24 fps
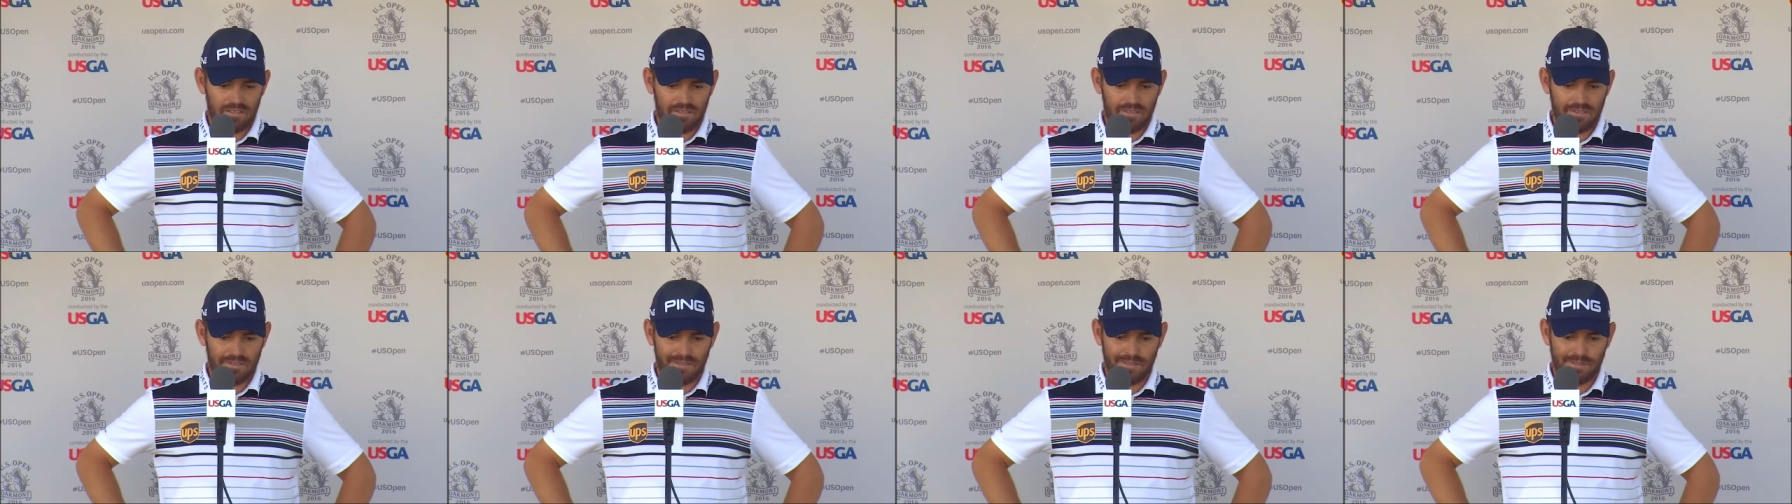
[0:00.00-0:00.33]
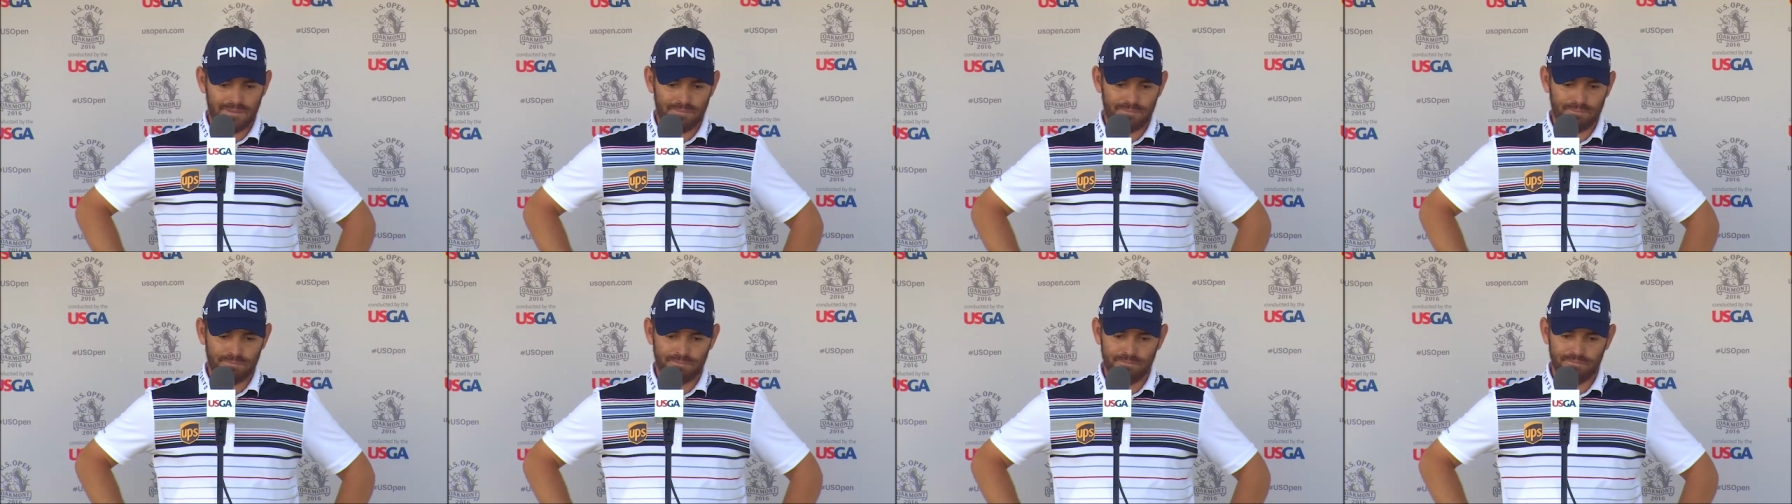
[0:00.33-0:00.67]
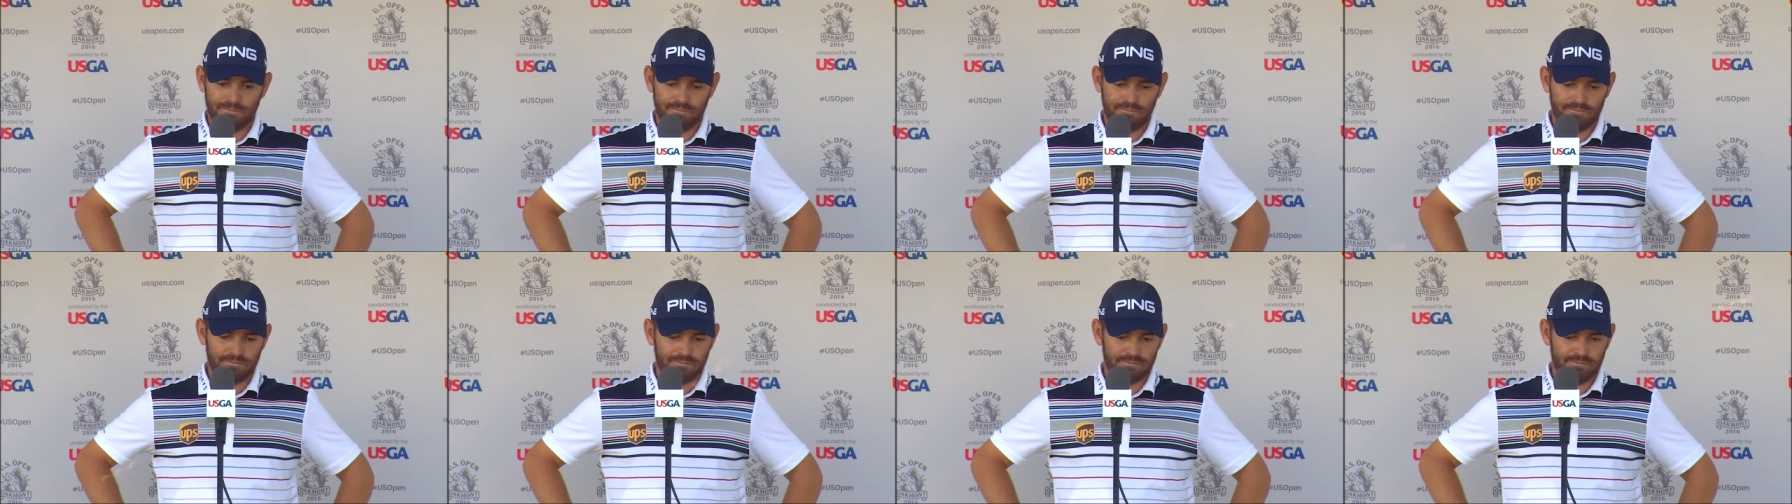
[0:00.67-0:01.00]
Um,
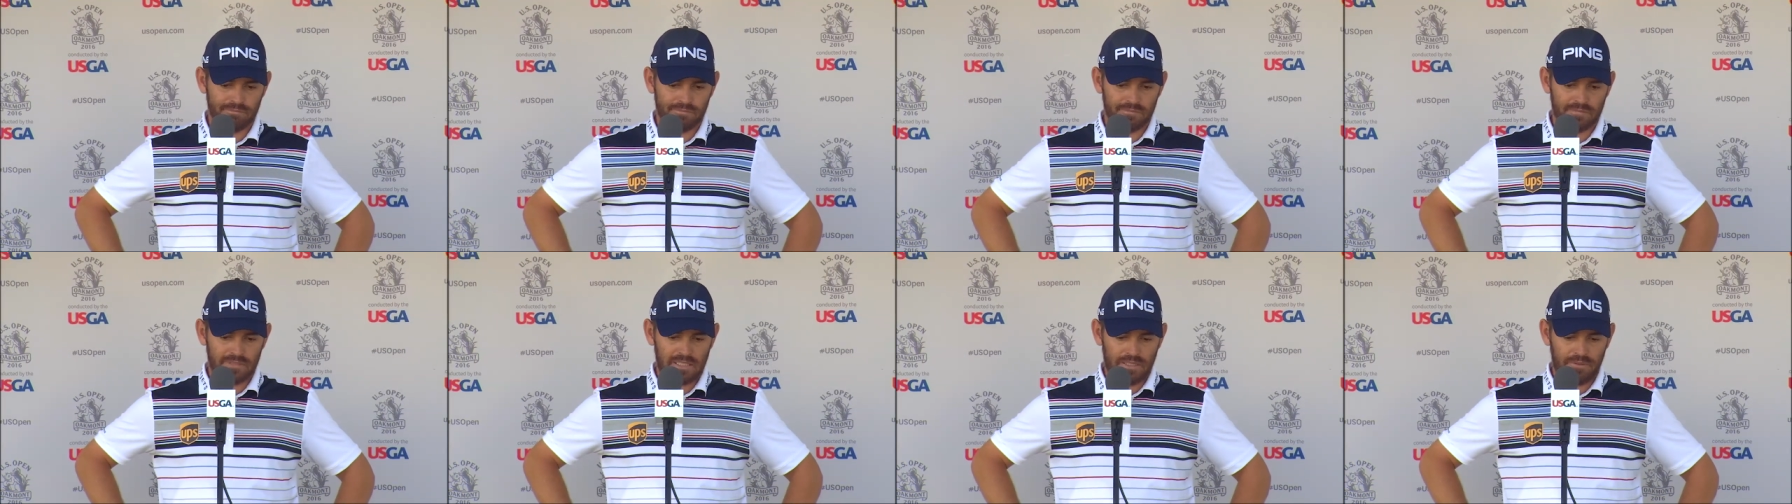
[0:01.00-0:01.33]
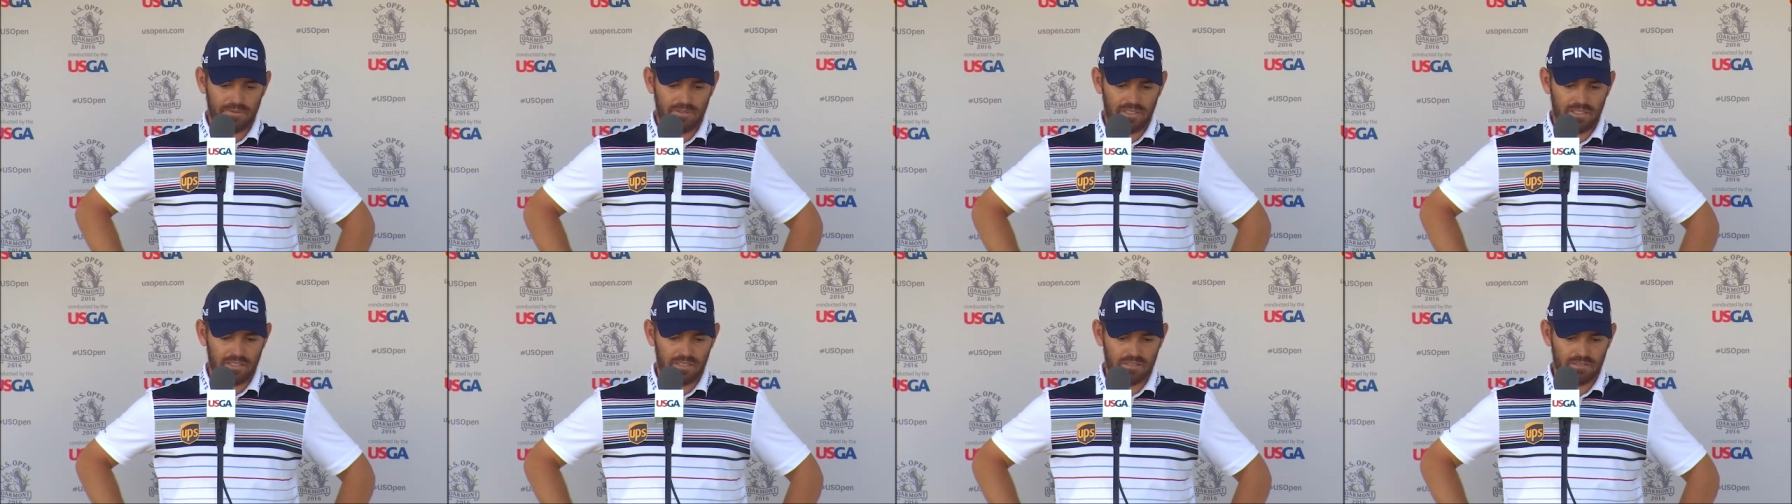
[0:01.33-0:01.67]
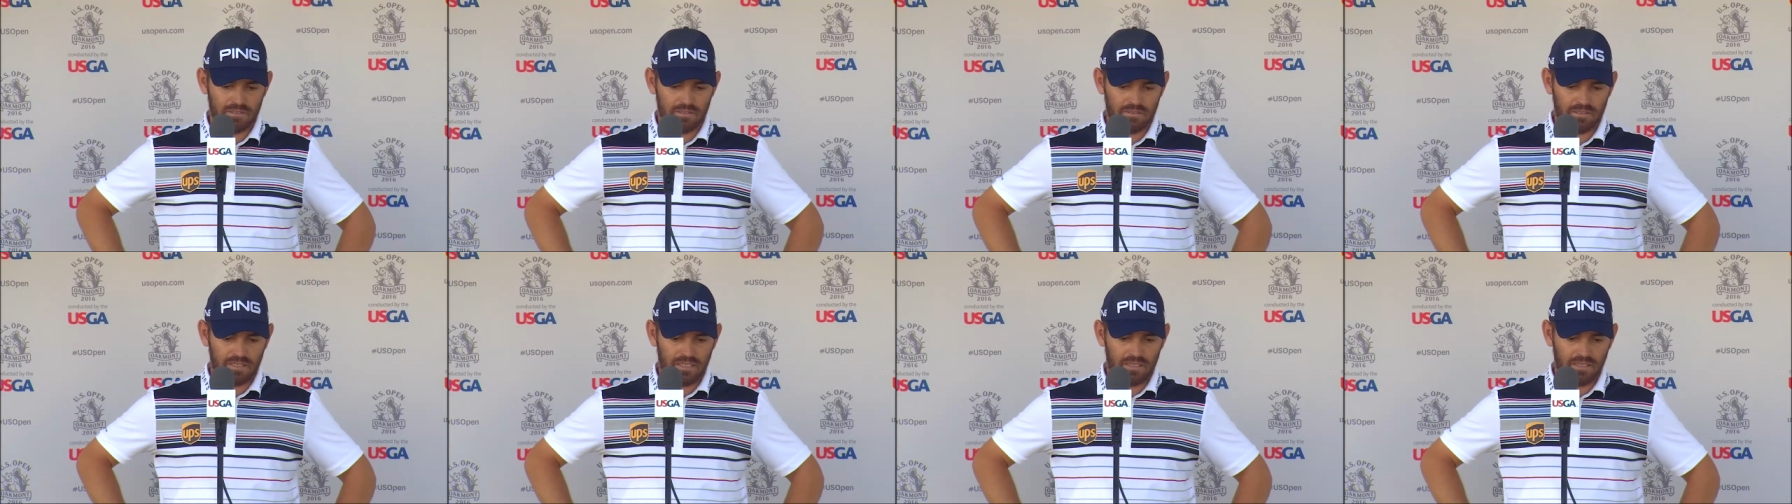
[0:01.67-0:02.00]
going
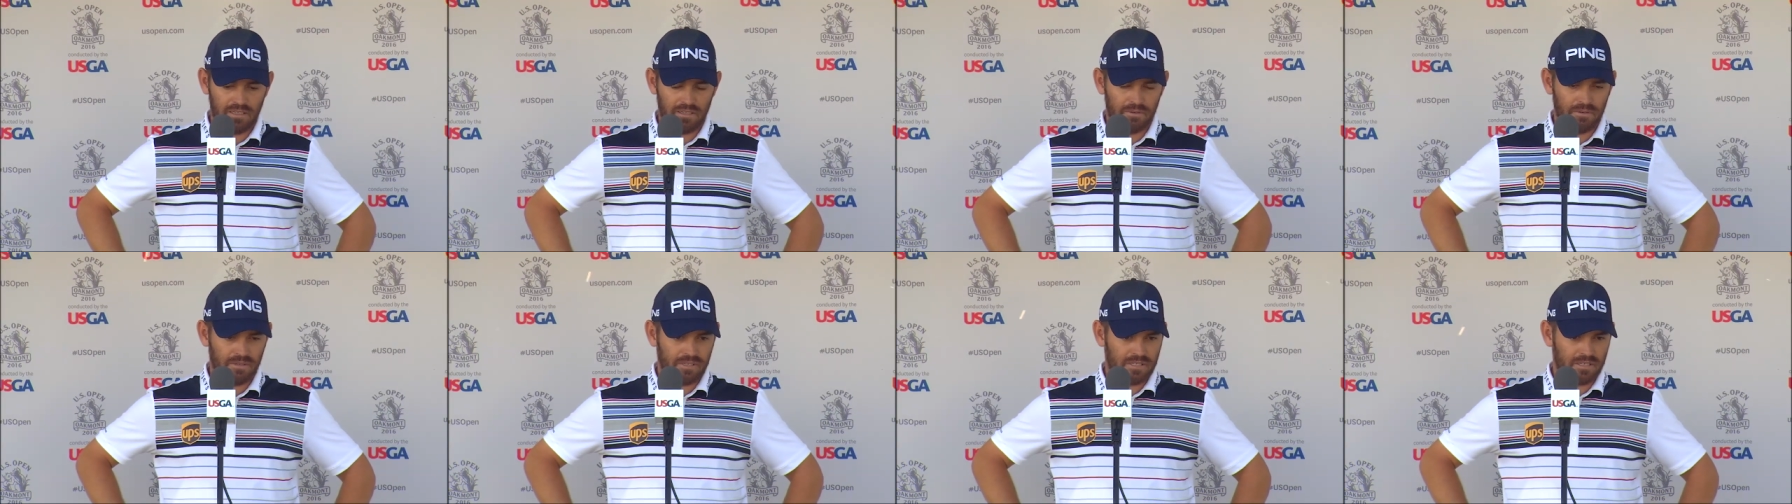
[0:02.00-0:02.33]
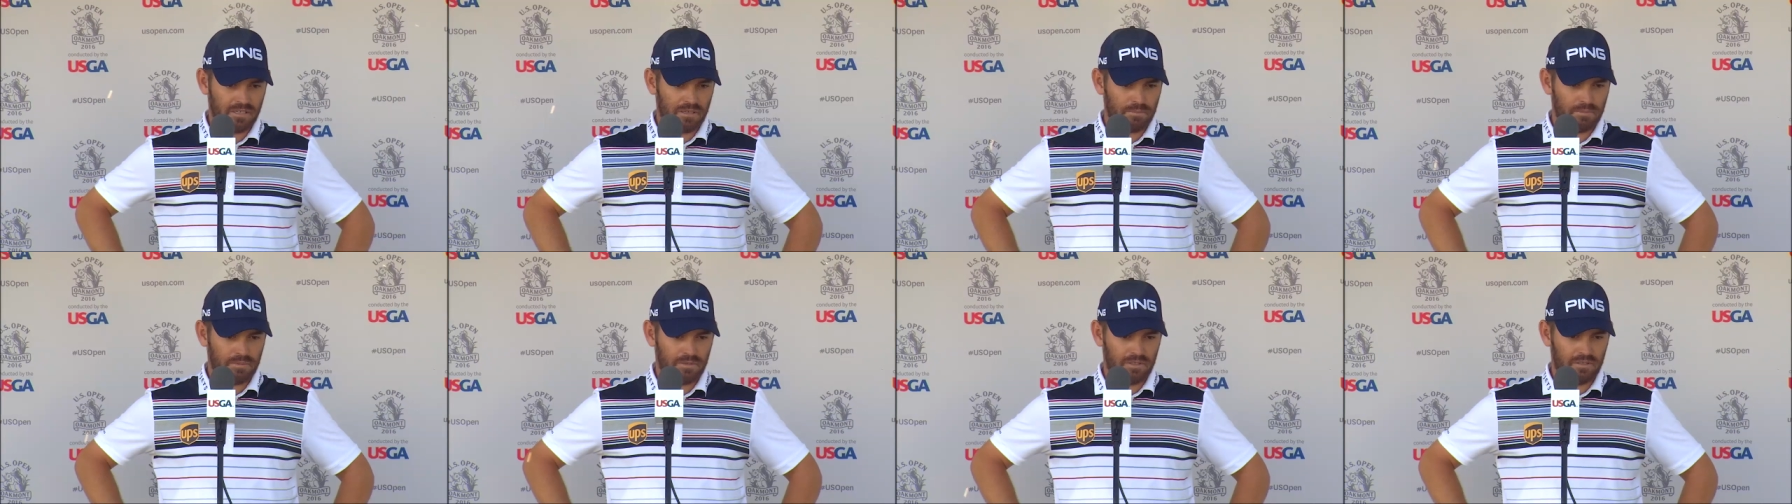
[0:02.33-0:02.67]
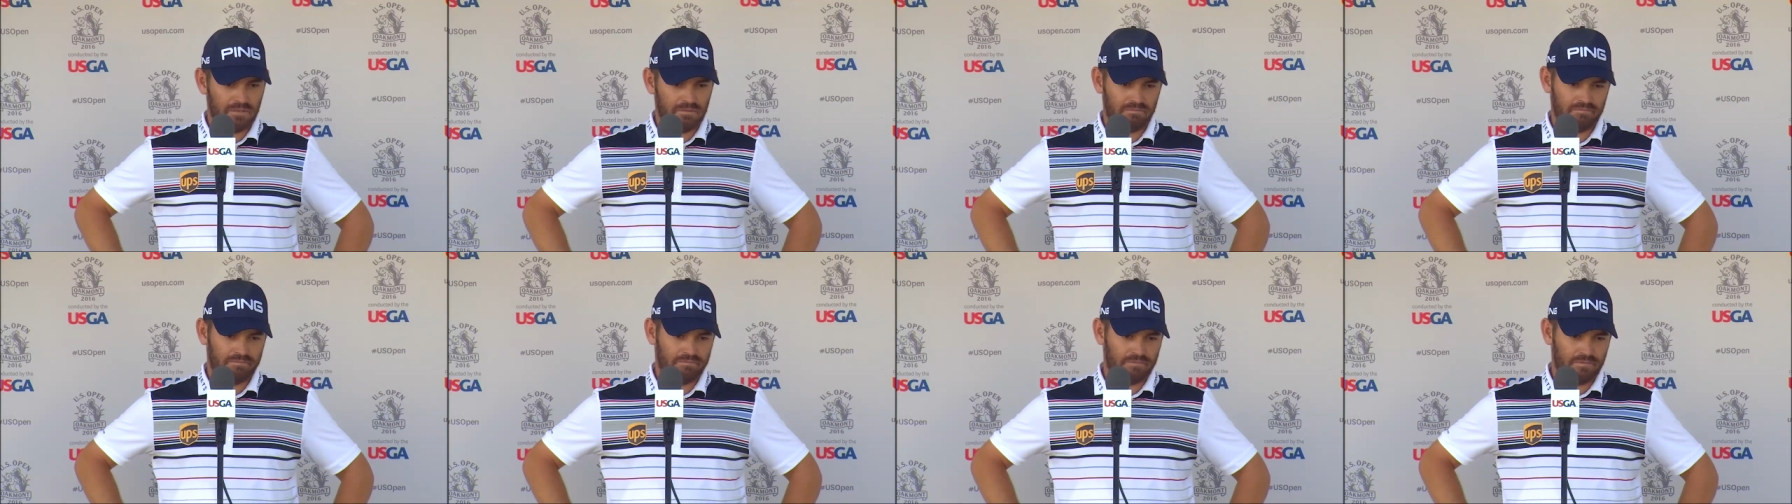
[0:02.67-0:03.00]
into any US
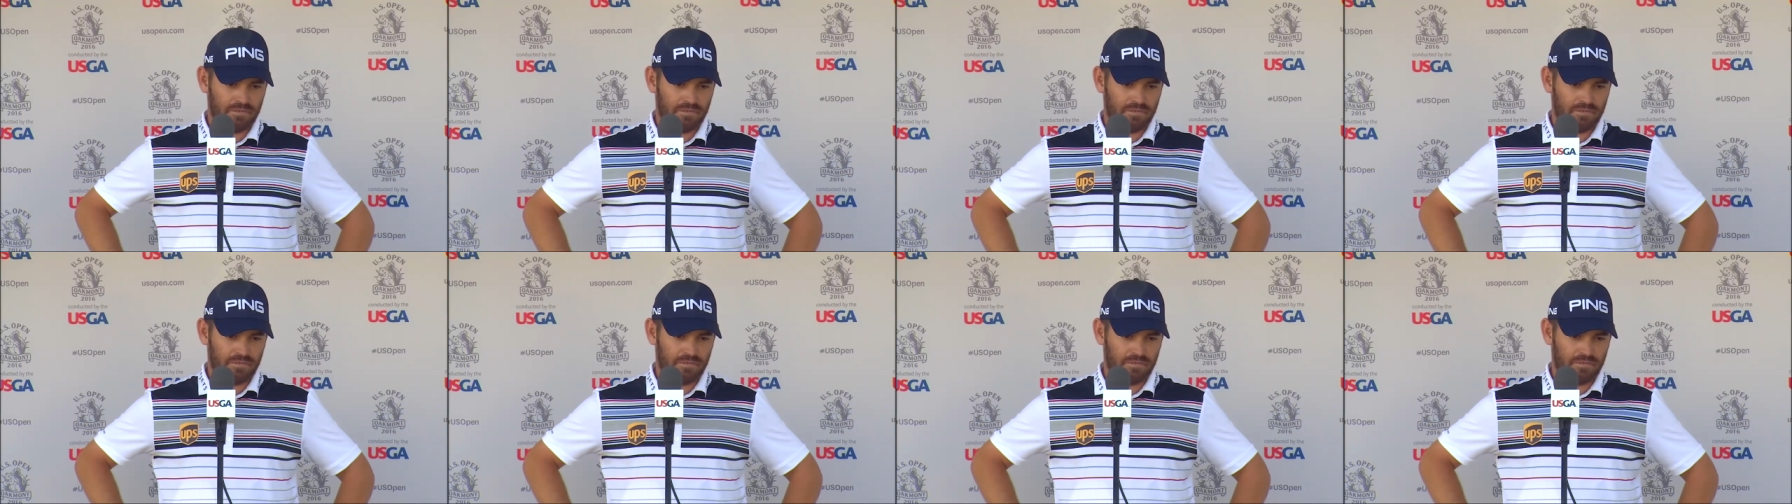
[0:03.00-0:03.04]
Open